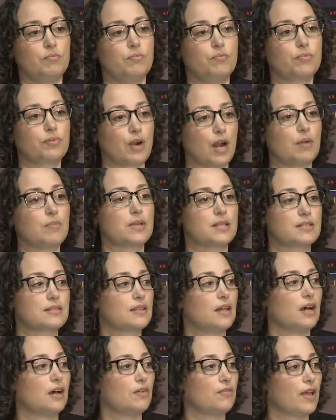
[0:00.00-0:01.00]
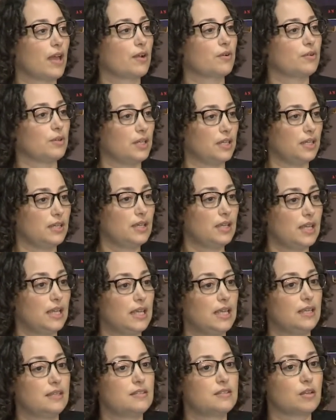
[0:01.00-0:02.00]
promise of equity
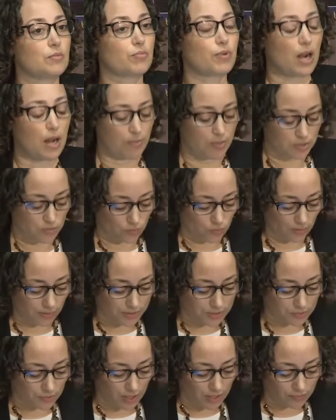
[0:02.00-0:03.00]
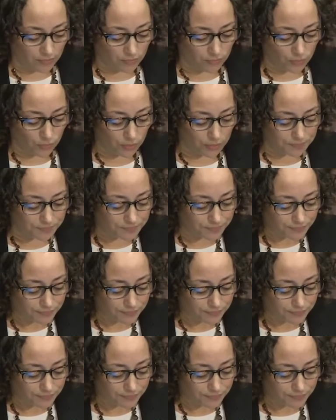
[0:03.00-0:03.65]
is a promise worth striving for.